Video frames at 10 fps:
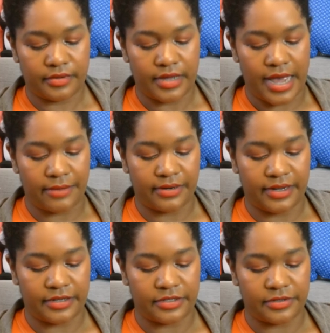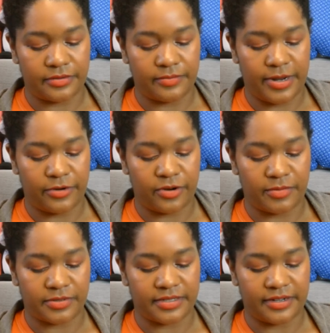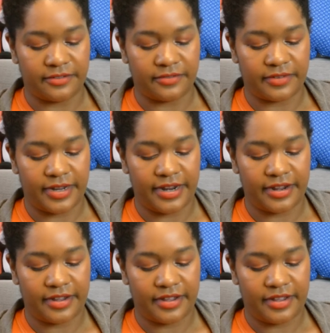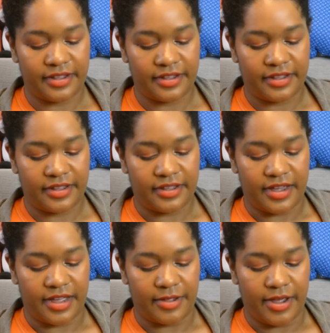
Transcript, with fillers: i would like do my normal stuff like i